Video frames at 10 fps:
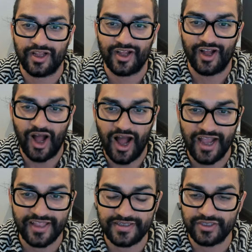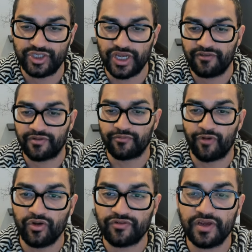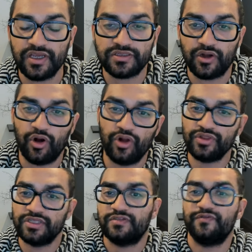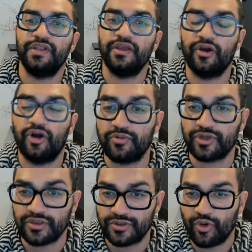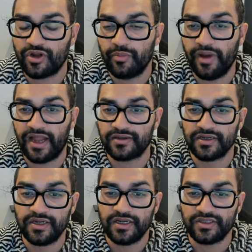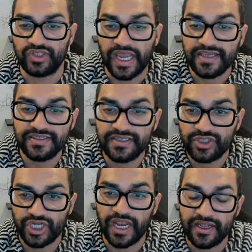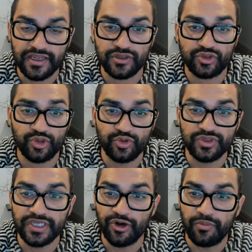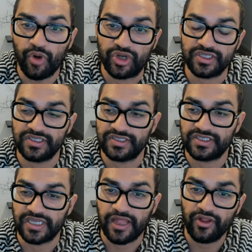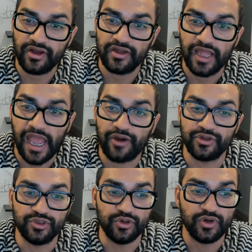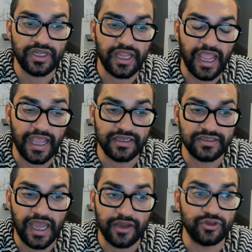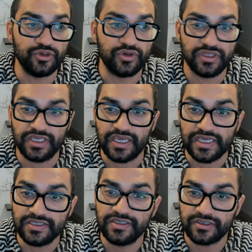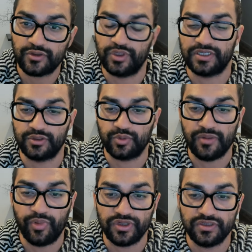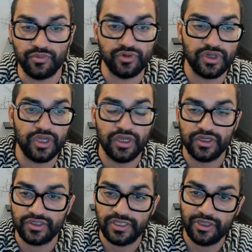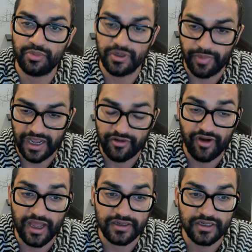Hi, this is Jay from Ronarigs. On this video, I'm going to talk about daisy chaining two Dell monitors together, how to do it, and how to do it in the easiest, quickest way possible. So a little bit of background.